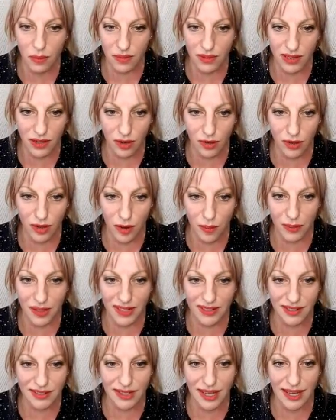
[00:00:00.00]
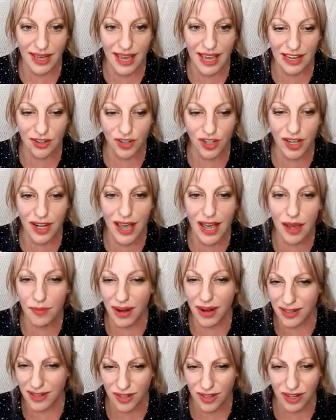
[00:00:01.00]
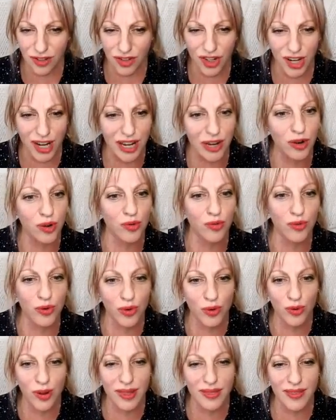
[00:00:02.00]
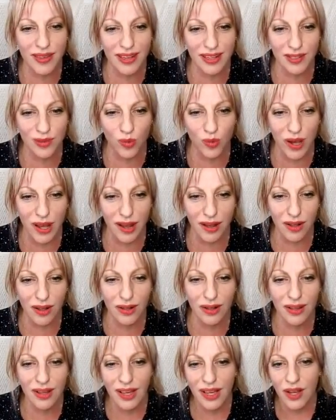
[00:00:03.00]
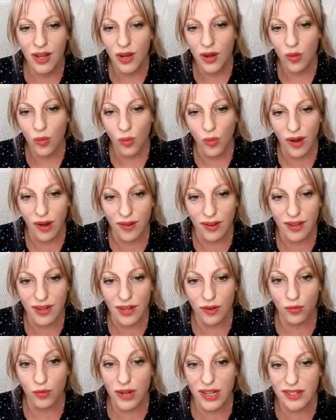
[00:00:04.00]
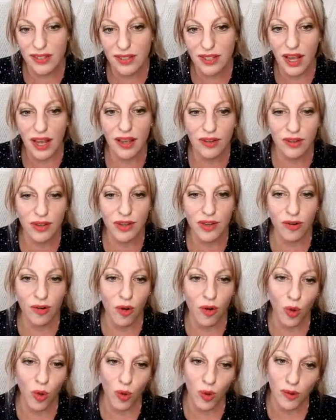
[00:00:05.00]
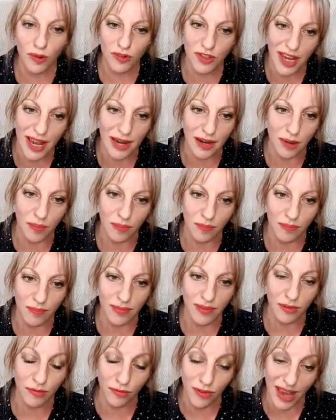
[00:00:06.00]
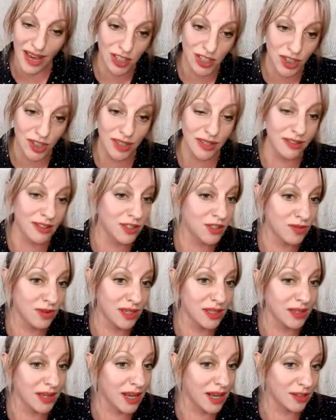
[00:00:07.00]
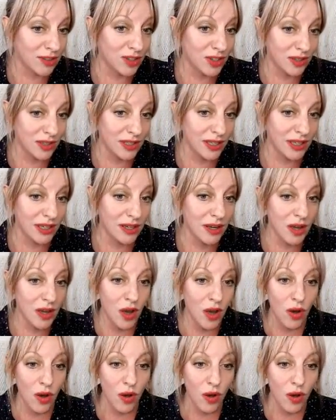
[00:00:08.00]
are places like H&M. I saw J. Crew, I think, as well, where you can recycle your old denim. The fashion industry is actually,